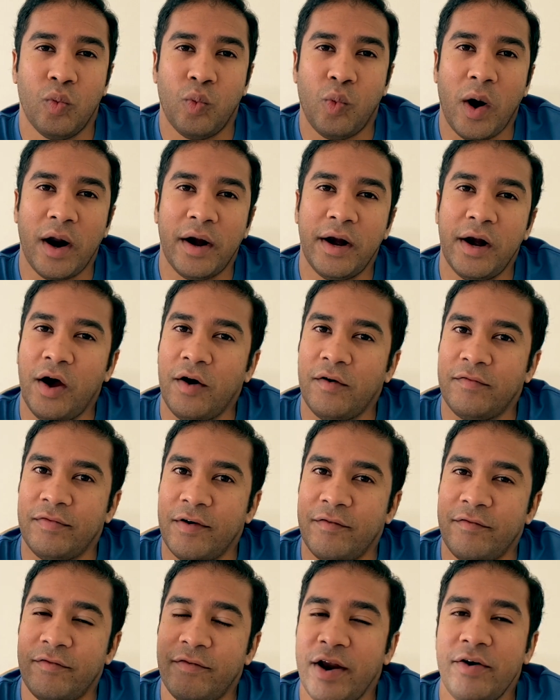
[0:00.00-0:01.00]
one of
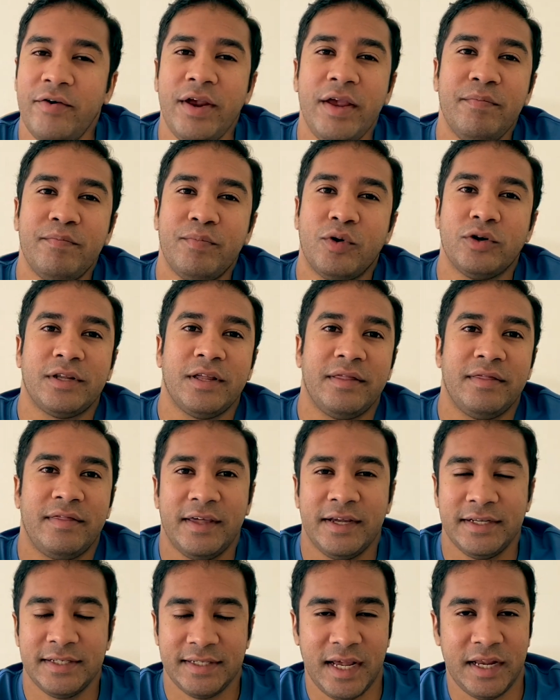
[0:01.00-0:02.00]
the very important
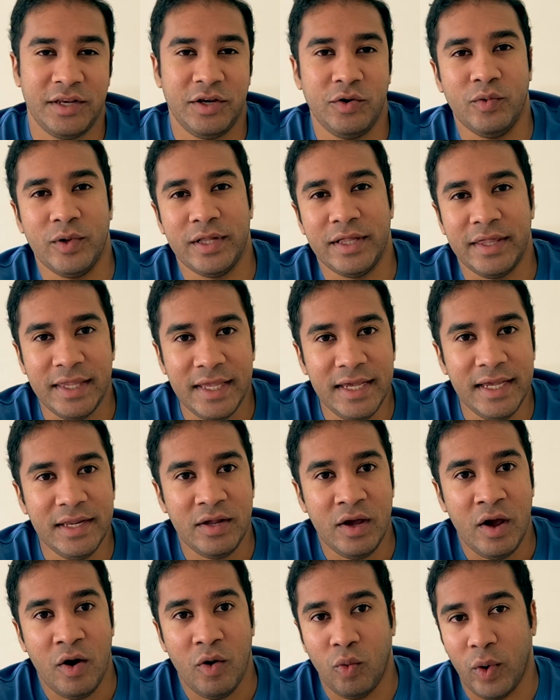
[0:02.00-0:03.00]
things that you will
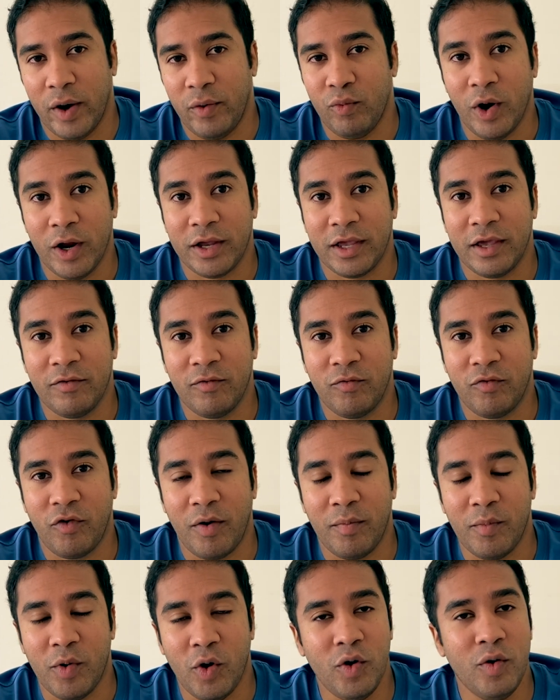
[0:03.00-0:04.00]
need when working
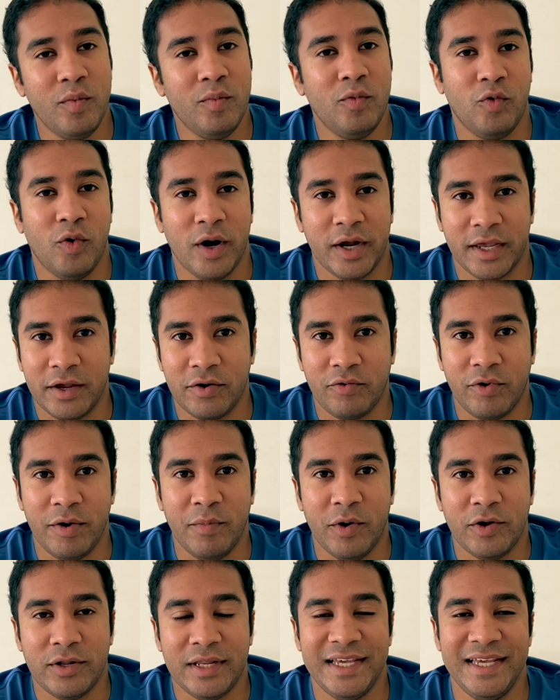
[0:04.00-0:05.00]
from home, working
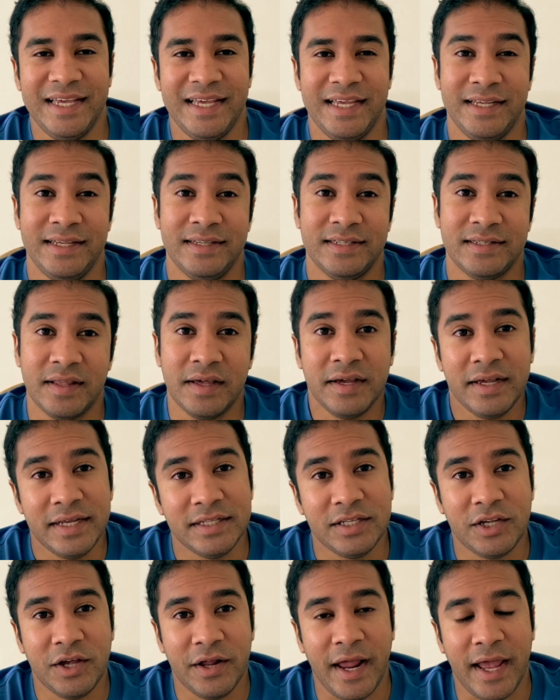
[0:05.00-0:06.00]
remotely, is the
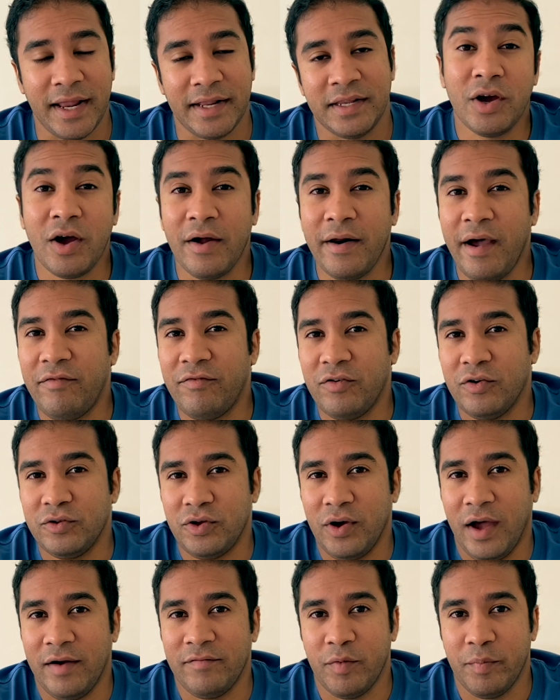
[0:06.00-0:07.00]
internet. You can't afford
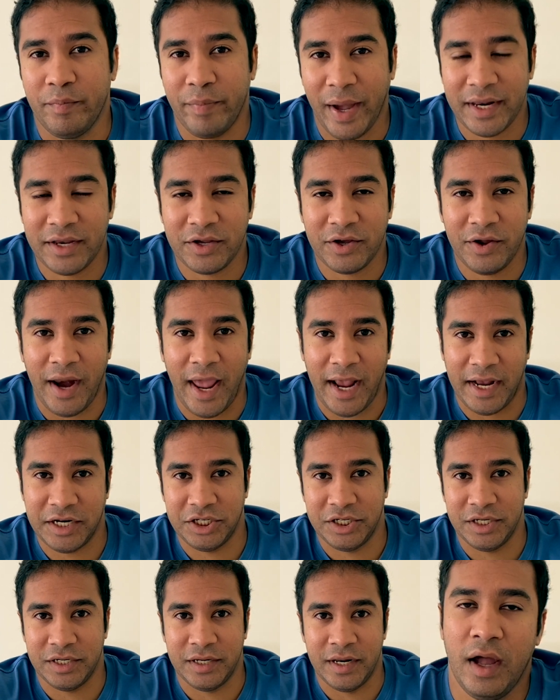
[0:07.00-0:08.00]
to have a bad
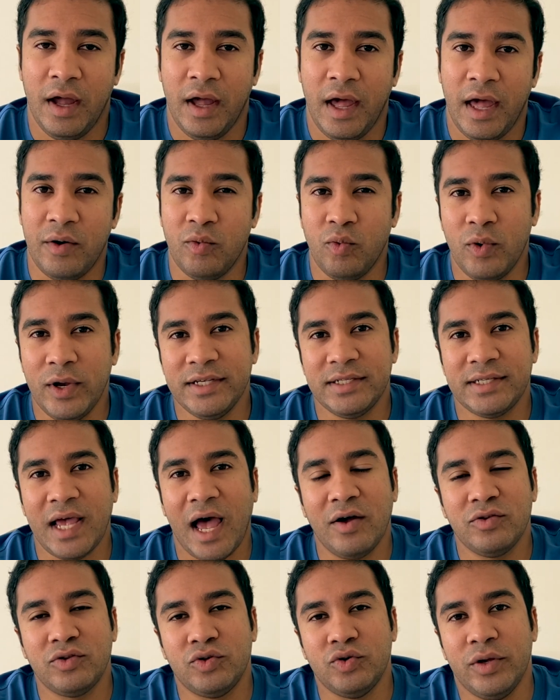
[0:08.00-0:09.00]
connection, and ways
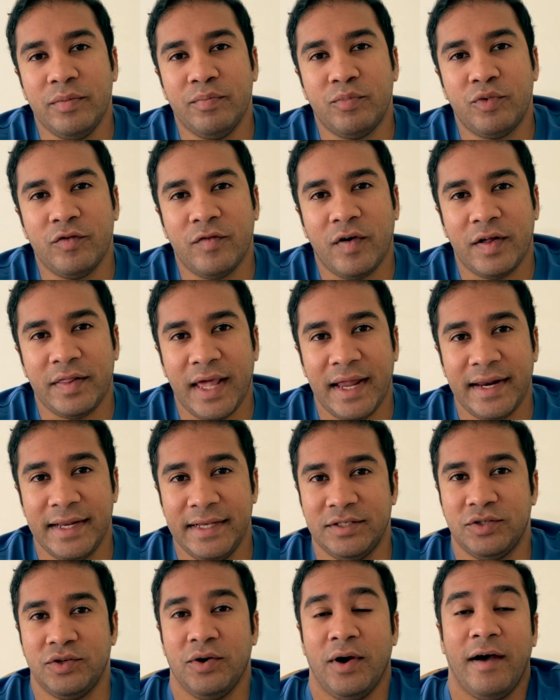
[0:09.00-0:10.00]
how to improve on that
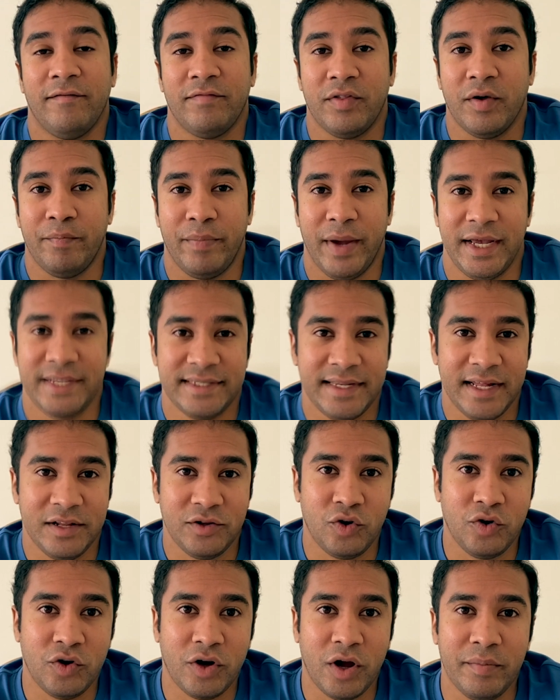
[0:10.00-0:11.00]
is to have the best
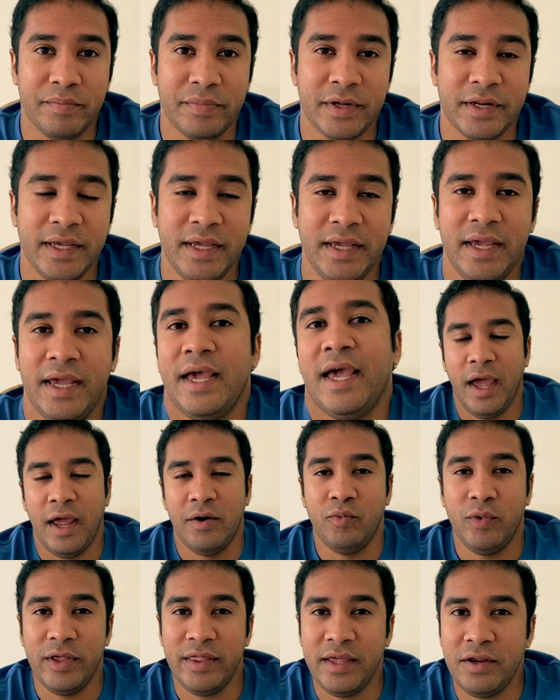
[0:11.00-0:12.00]
telco company,
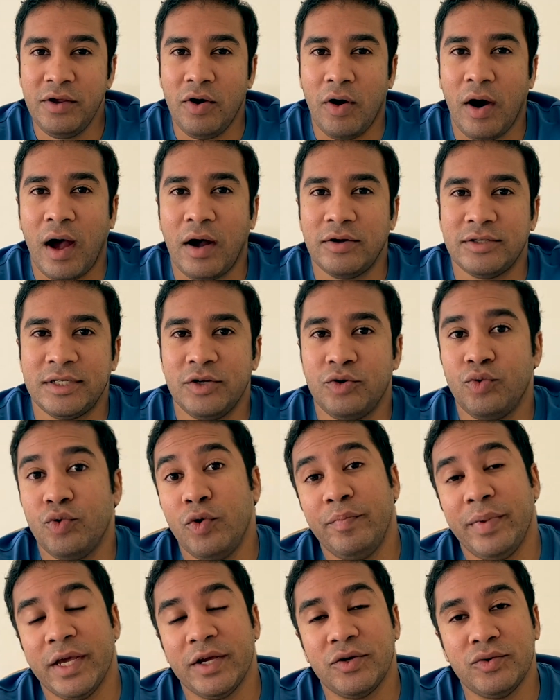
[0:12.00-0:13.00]
and within your house it
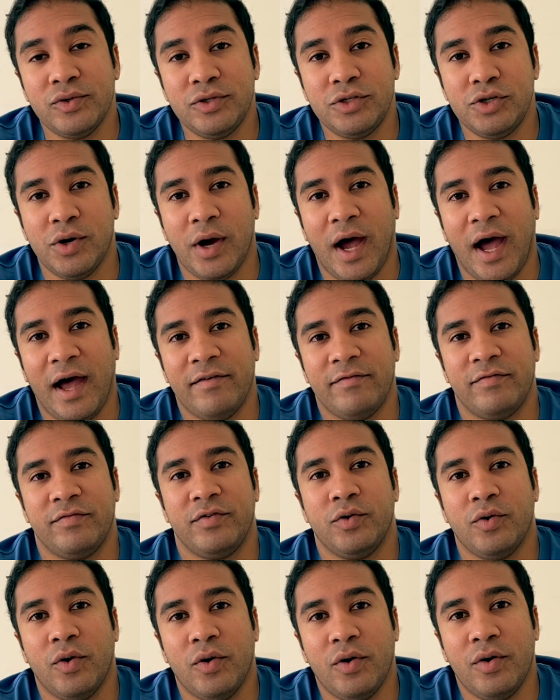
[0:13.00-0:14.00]
would be good to have
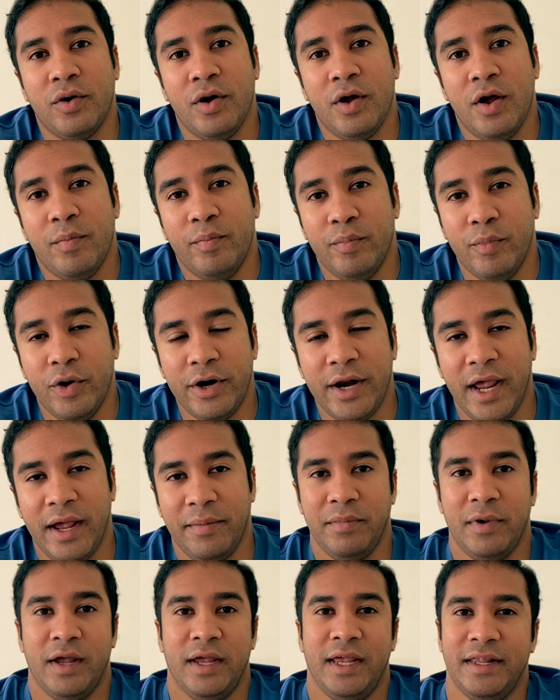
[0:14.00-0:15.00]
your
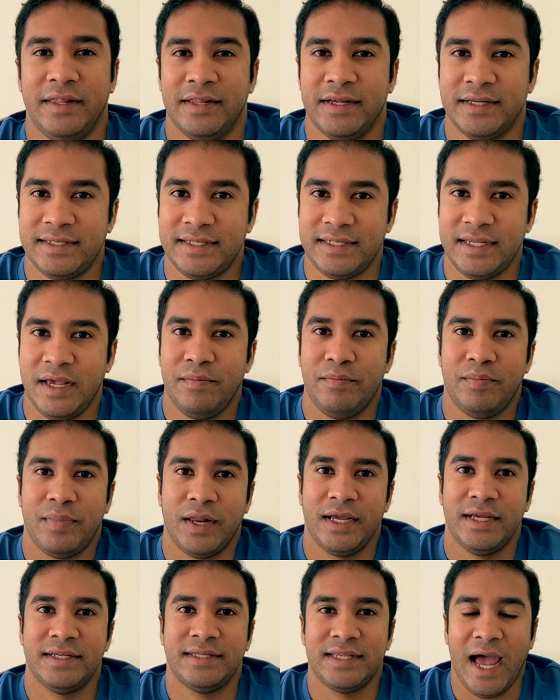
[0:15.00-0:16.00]
modem in the same
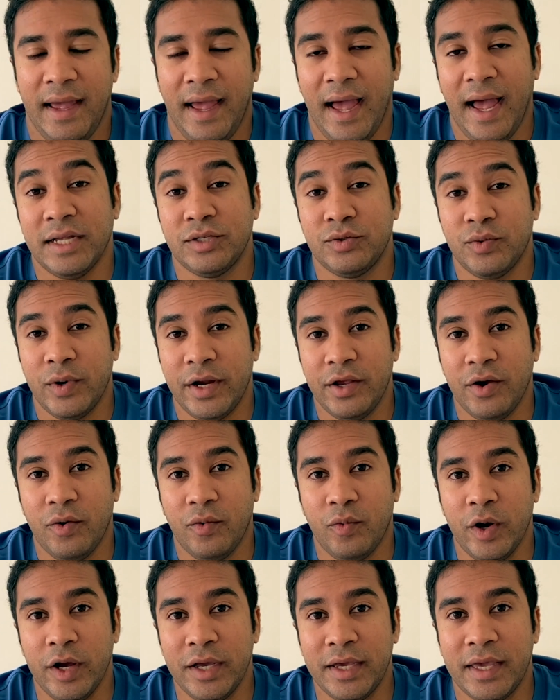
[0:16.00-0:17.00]
place as where you're
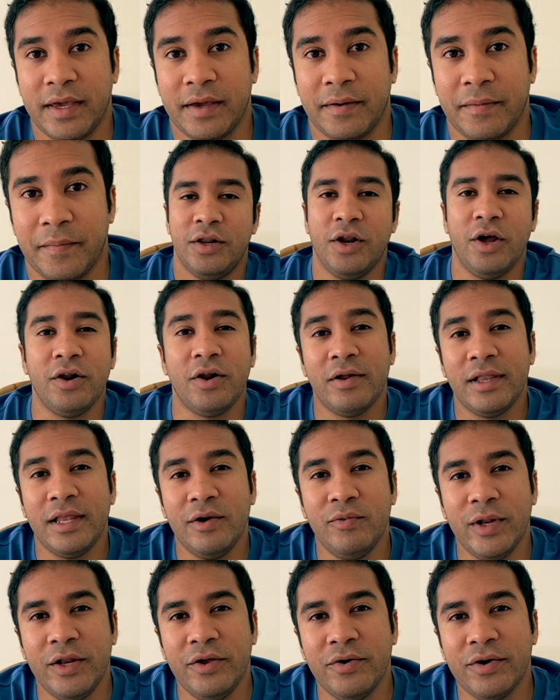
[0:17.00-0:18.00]
working. Not
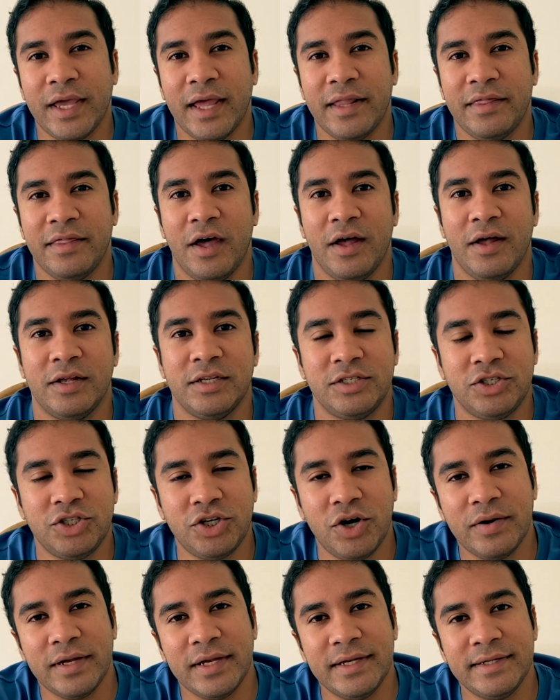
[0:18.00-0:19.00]
only will you get the
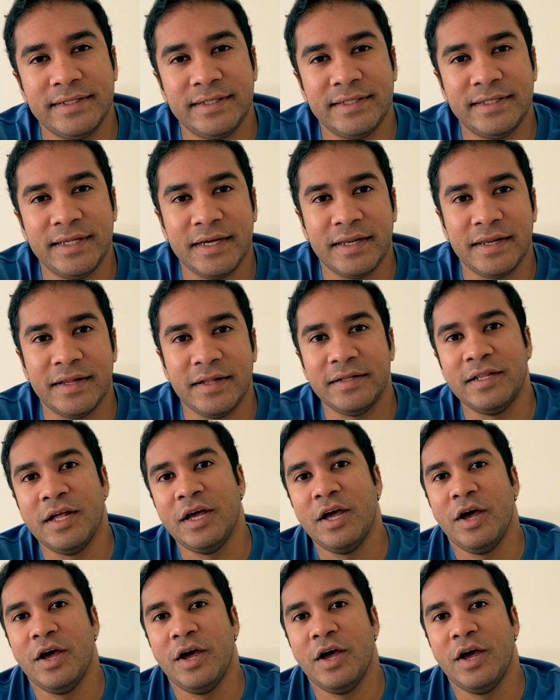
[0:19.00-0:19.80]
strongest signal,